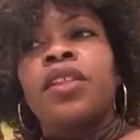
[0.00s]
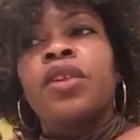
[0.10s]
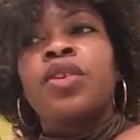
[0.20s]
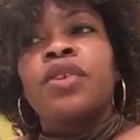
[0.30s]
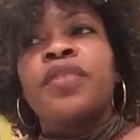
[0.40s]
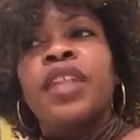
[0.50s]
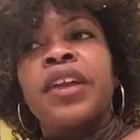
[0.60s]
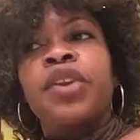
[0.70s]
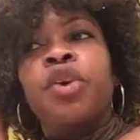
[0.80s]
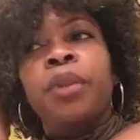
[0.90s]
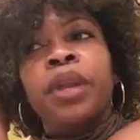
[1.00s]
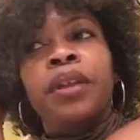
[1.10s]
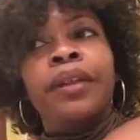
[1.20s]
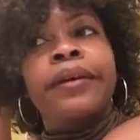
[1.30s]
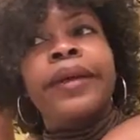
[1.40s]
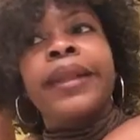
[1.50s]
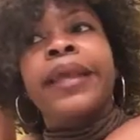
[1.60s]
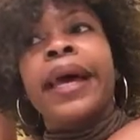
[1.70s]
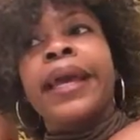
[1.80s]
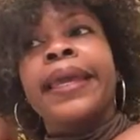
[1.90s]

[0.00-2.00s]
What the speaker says: Those of you that know me know that, yeah,